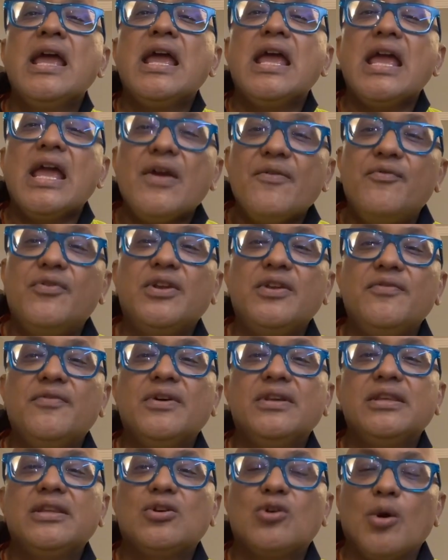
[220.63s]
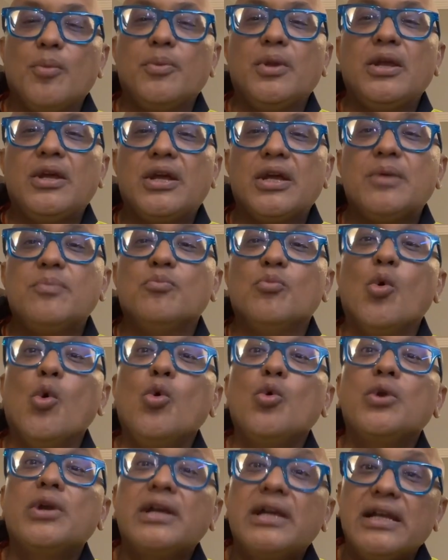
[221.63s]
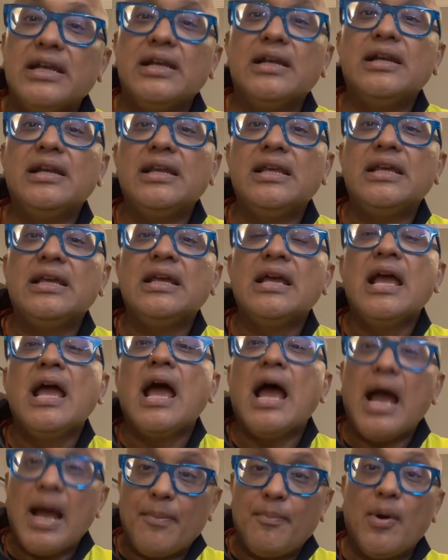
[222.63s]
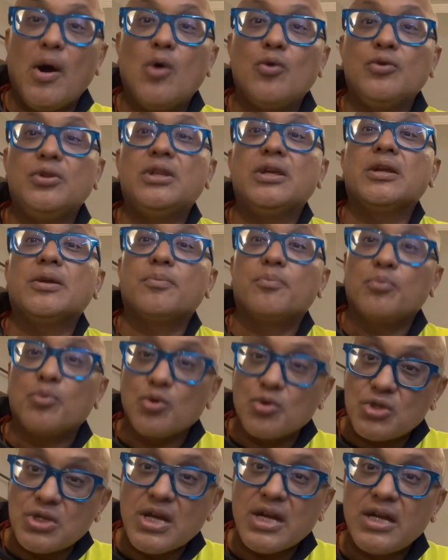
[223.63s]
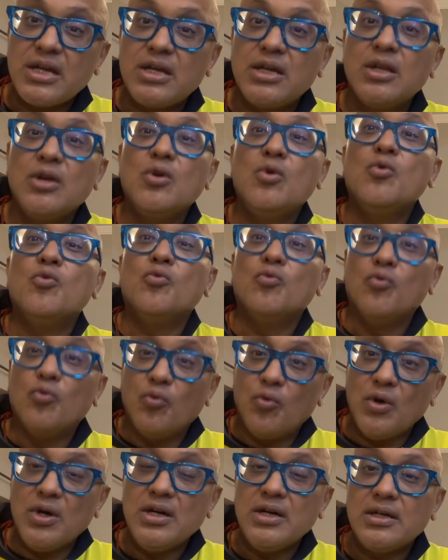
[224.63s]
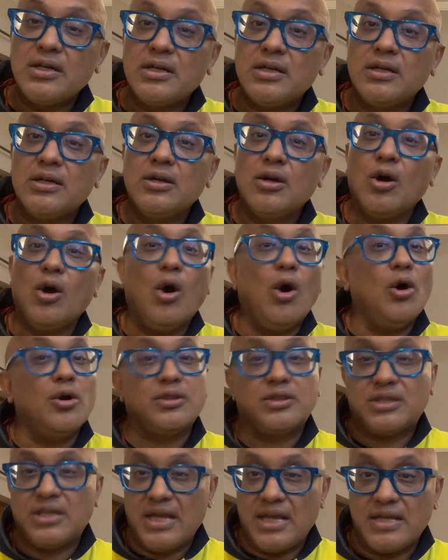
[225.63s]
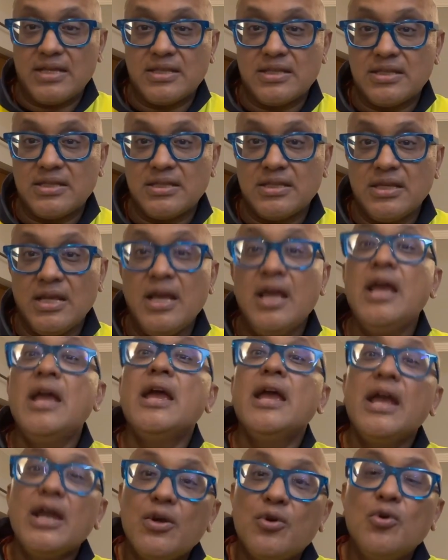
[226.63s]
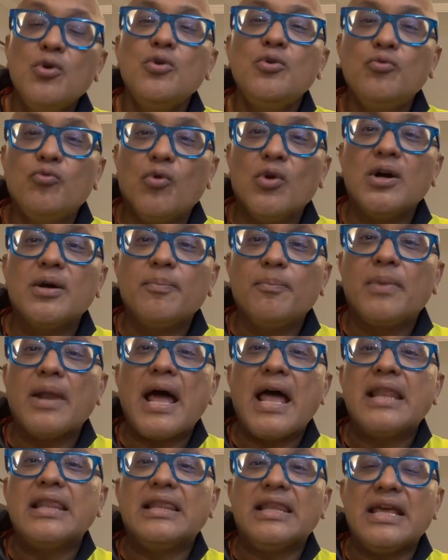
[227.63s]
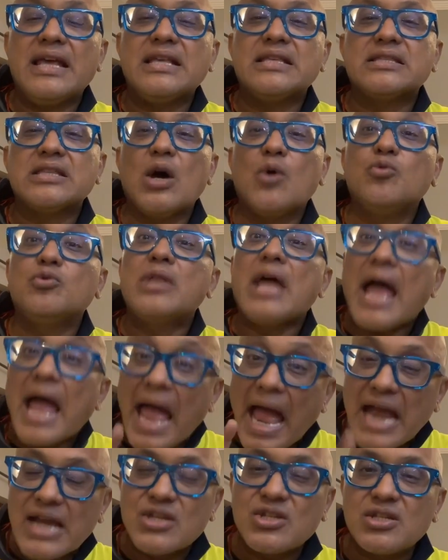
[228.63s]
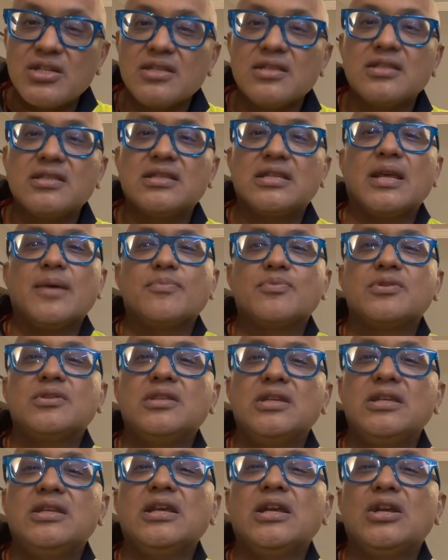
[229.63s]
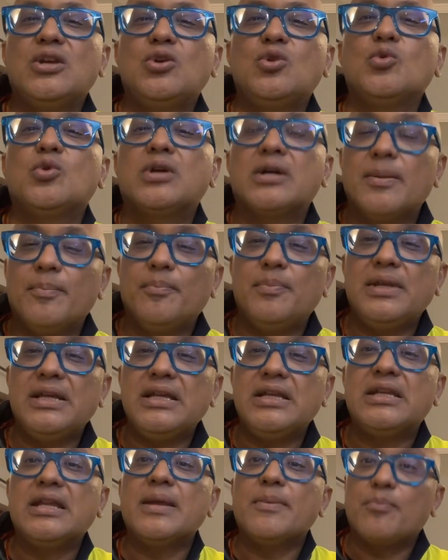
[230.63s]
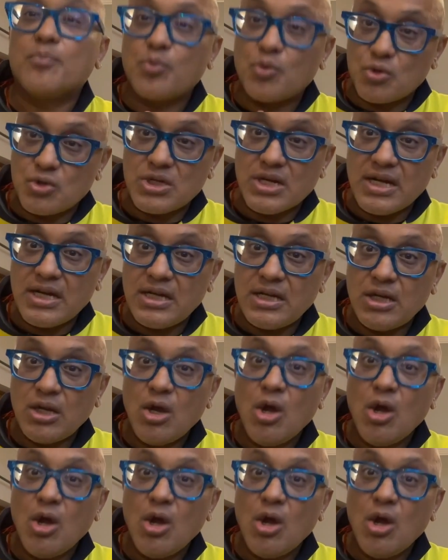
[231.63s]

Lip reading: everyone communicate more clearly about their project, work, or things. A good work plan lays out the action steps needed to complete a project